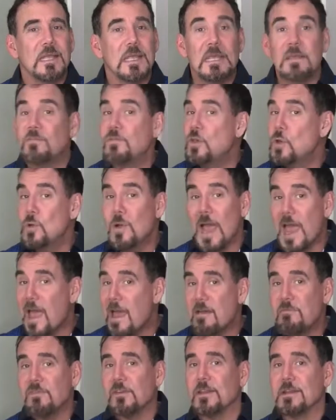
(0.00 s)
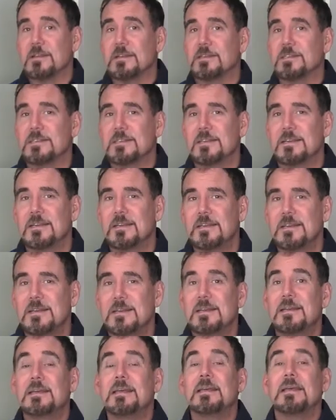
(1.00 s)
if you haven't
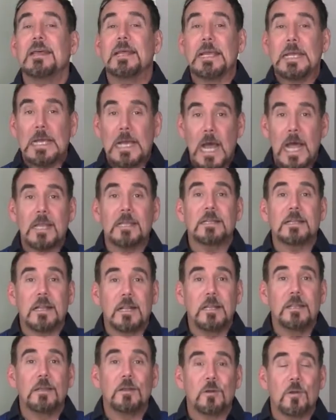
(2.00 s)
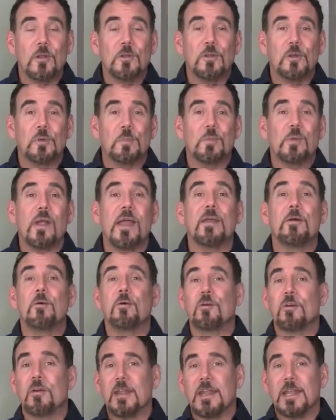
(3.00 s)
gotten clear on your
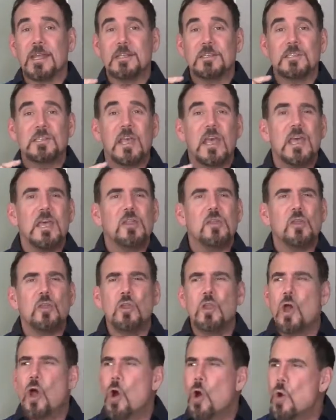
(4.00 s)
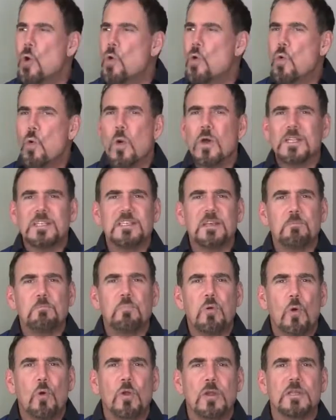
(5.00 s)
priorities, know what's
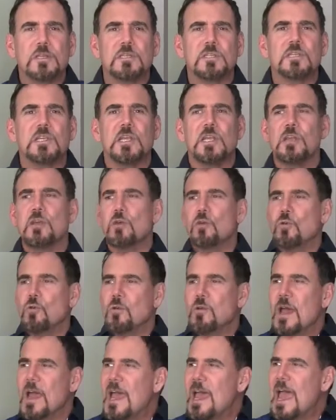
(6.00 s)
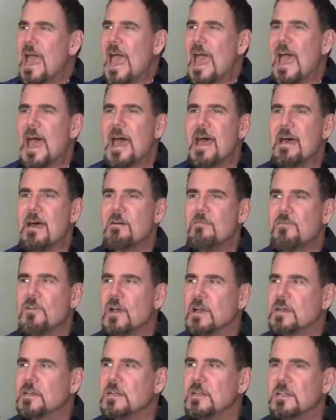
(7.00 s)
important to you, have
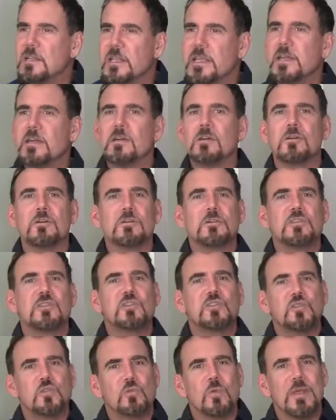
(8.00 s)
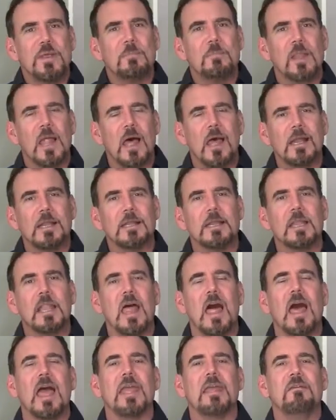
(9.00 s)
a clear, streamlined
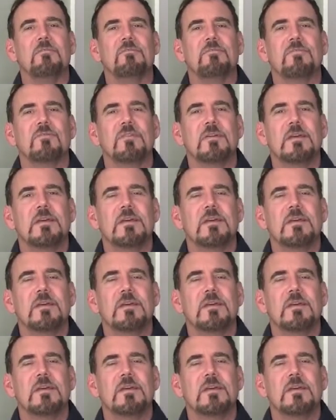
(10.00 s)
life